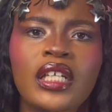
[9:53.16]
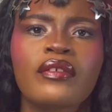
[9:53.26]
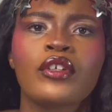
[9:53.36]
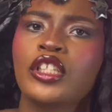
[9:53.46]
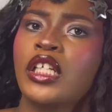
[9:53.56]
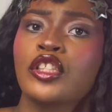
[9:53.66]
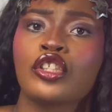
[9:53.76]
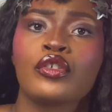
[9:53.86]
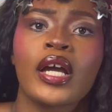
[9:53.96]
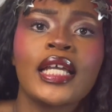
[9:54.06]
give you a chance to
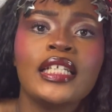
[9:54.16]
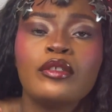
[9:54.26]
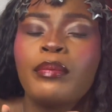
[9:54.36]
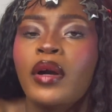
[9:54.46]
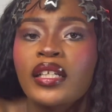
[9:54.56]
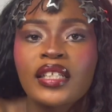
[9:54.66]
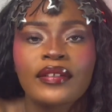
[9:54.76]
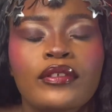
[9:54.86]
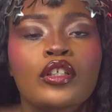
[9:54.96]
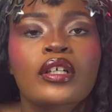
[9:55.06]
try each brand
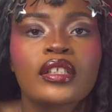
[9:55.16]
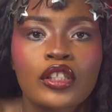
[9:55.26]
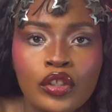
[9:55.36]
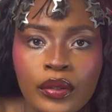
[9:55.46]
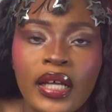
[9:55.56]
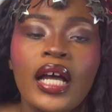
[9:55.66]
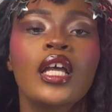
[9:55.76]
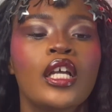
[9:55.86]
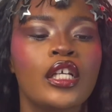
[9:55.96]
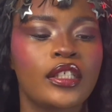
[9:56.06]
if you're looking to do that.
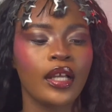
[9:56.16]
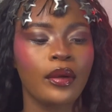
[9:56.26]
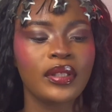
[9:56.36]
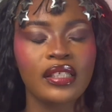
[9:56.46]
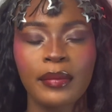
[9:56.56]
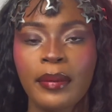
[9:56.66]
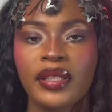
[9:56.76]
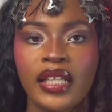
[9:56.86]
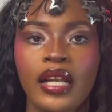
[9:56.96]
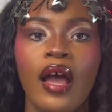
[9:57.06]
So this
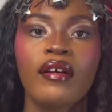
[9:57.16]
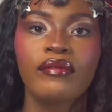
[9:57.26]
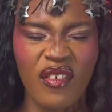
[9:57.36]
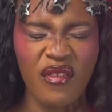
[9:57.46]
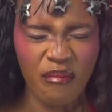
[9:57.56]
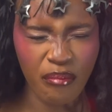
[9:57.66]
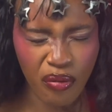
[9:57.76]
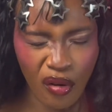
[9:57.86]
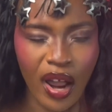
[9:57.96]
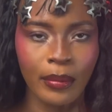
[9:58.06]
Maybelline
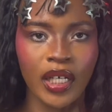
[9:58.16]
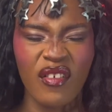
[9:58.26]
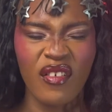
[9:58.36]
primer,